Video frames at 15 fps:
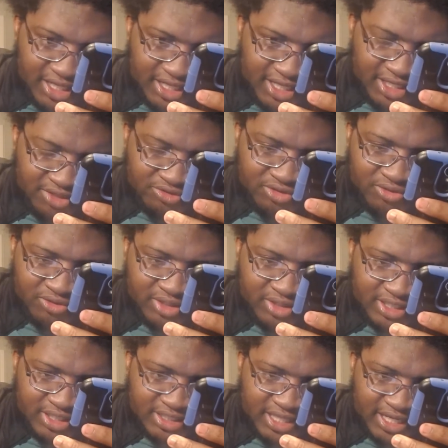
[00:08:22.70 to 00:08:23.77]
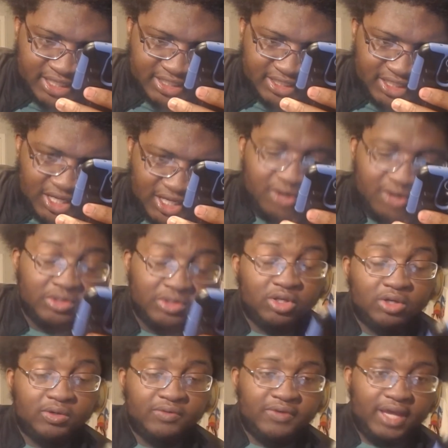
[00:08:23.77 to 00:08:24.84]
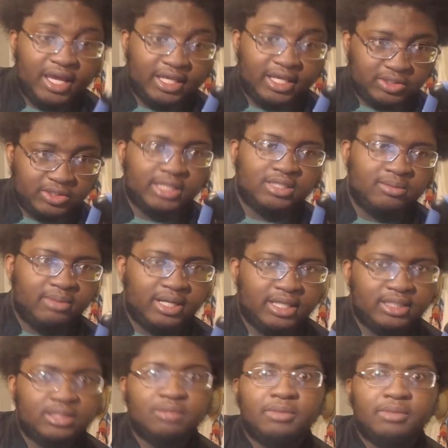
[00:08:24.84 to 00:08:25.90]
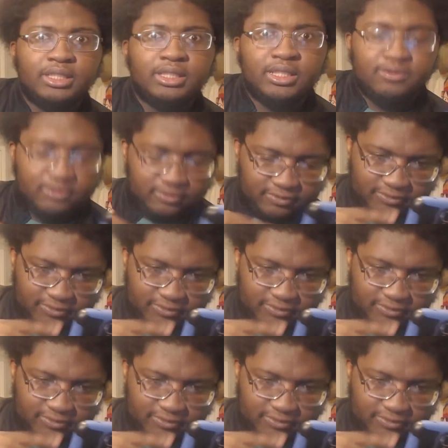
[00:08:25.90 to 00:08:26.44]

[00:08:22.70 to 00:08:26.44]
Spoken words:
Intruders detect. Somebody's here with